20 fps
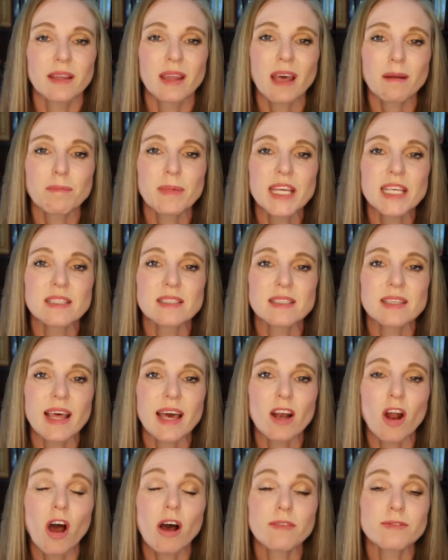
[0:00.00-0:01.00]
That means
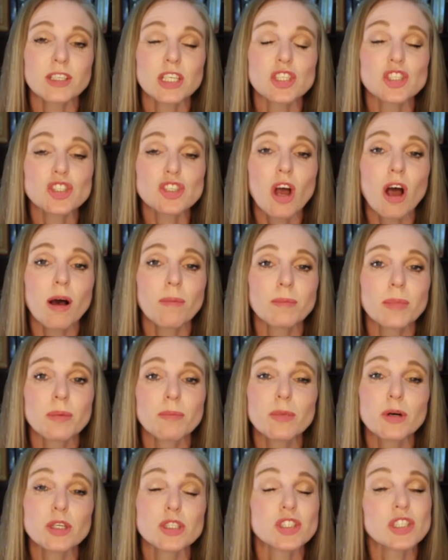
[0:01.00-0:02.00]
that after a sharp
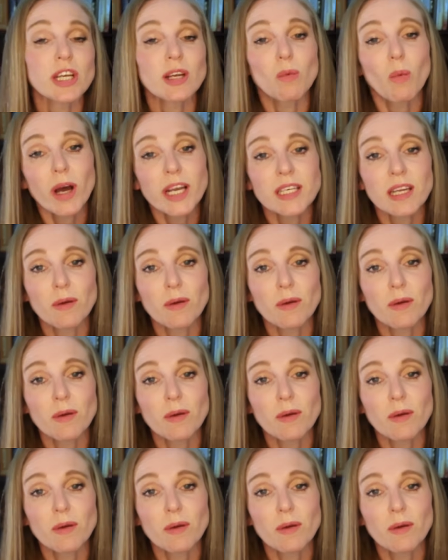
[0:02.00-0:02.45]
push in one